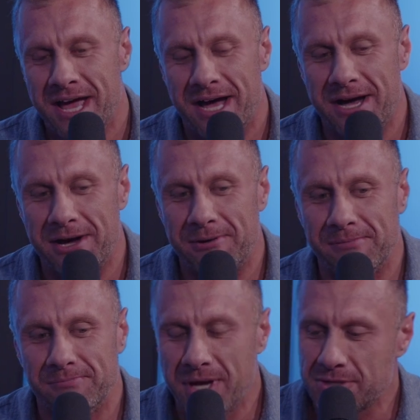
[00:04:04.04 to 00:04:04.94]

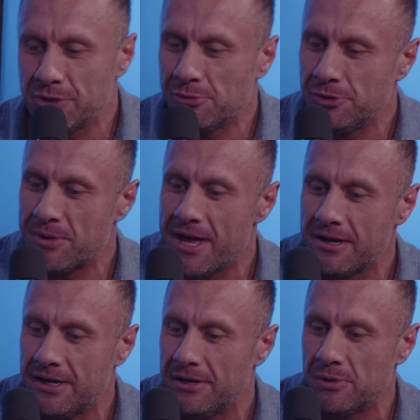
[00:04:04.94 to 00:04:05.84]
yeah, so you bought
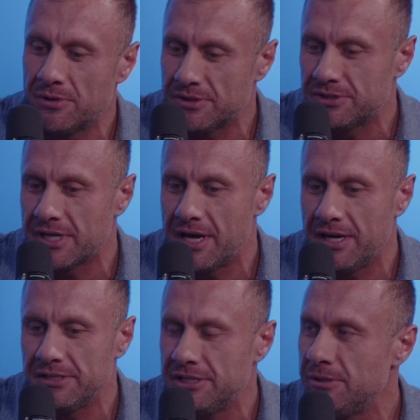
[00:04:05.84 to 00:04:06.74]
what was
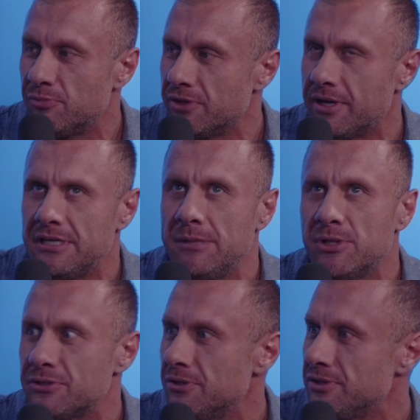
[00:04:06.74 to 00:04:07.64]
Deeb
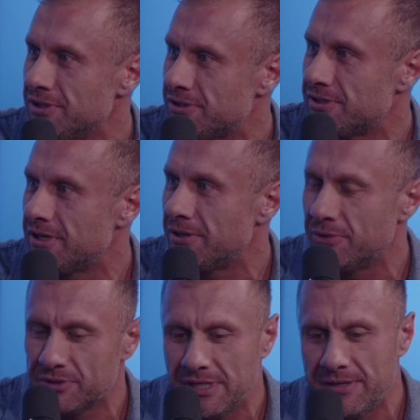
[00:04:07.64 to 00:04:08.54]
and Associates
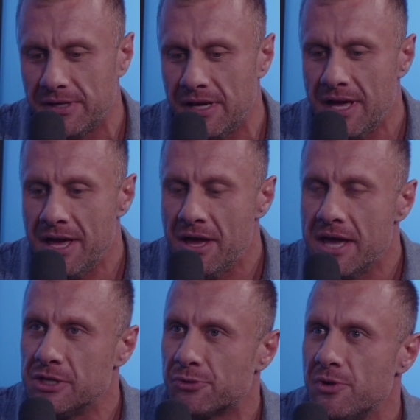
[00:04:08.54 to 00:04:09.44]
Realty, and then
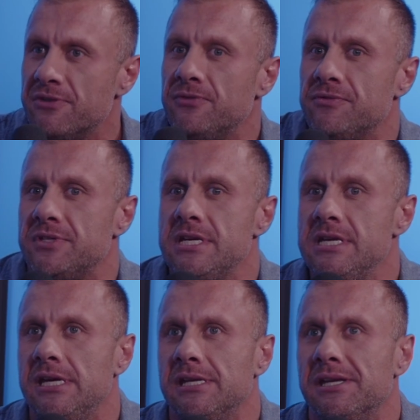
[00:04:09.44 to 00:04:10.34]
in
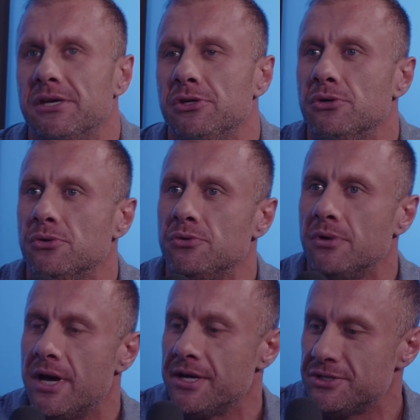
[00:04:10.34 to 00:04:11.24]
2015
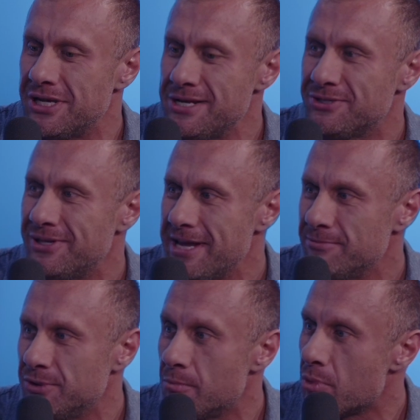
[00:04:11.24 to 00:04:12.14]
you changed the name
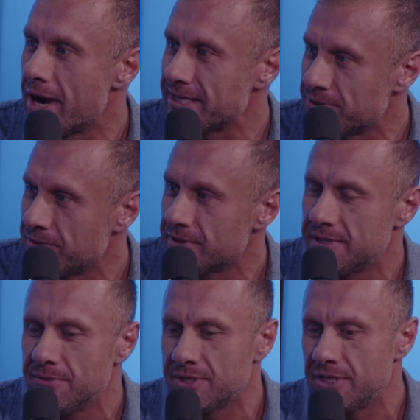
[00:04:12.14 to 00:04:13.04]
to Nebraska
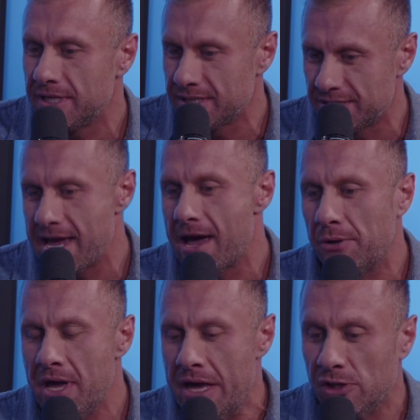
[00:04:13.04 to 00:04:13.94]
Realty, which it is
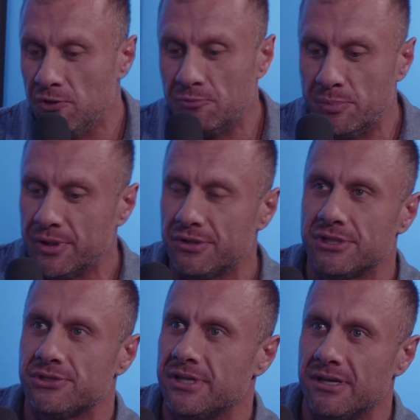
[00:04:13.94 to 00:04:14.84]
now. You've built
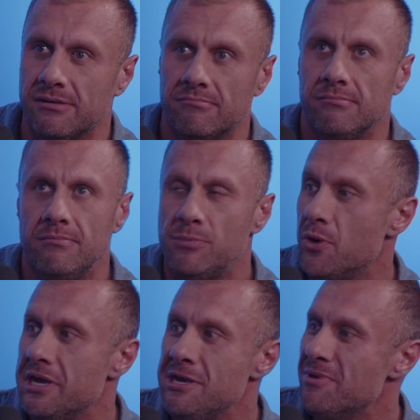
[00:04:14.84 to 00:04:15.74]
just a
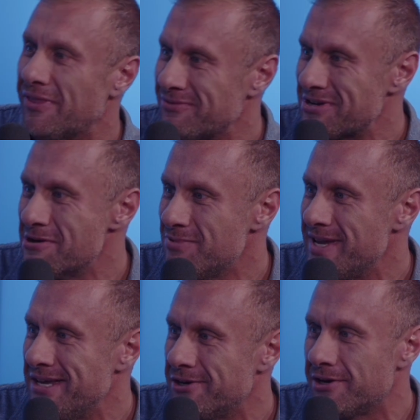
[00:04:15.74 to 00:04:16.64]
behemoth of a
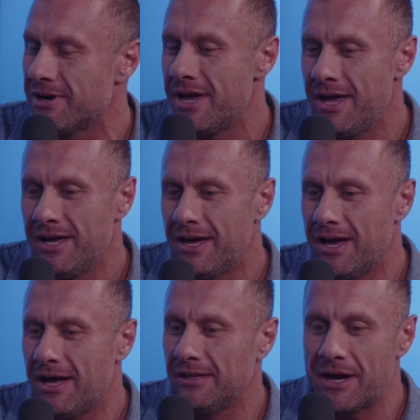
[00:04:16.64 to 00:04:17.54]
company here,
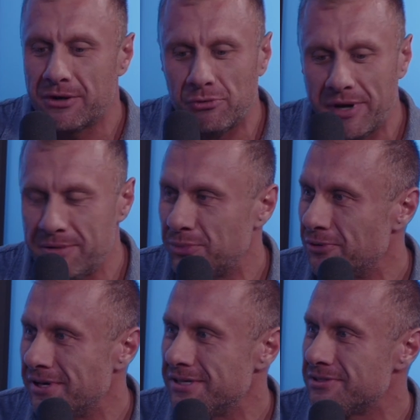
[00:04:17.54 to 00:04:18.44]
a lot of great
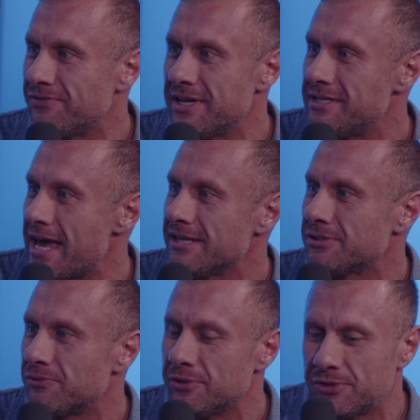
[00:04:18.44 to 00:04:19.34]
employees,
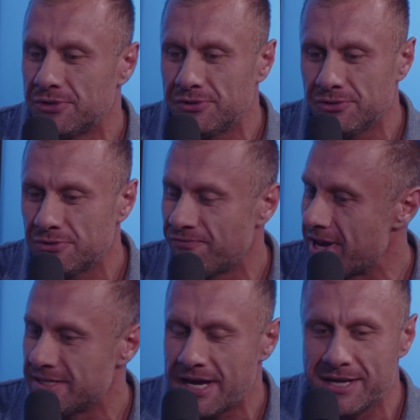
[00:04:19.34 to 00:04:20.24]
fantastic realtors,
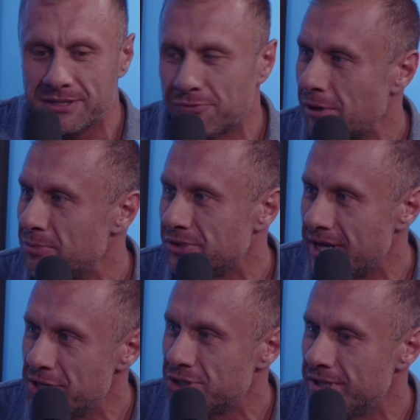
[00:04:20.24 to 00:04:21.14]
fantastic
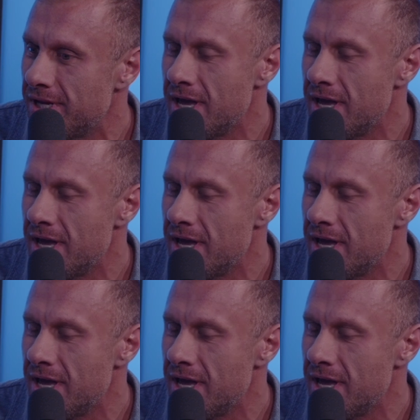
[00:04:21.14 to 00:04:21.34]
reputation.